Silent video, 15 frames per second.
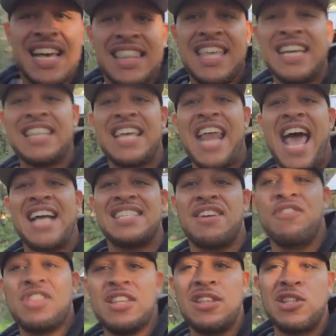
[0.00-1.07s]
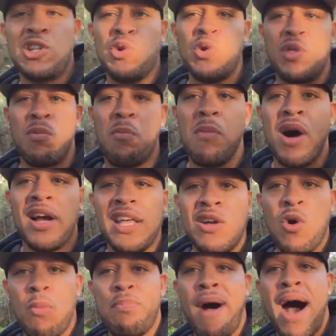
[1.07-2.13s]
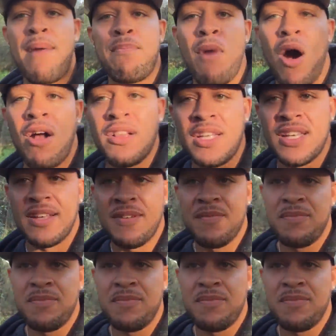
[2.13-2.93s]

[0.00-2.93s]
thinking that it has everything to do with money or Bob Marley?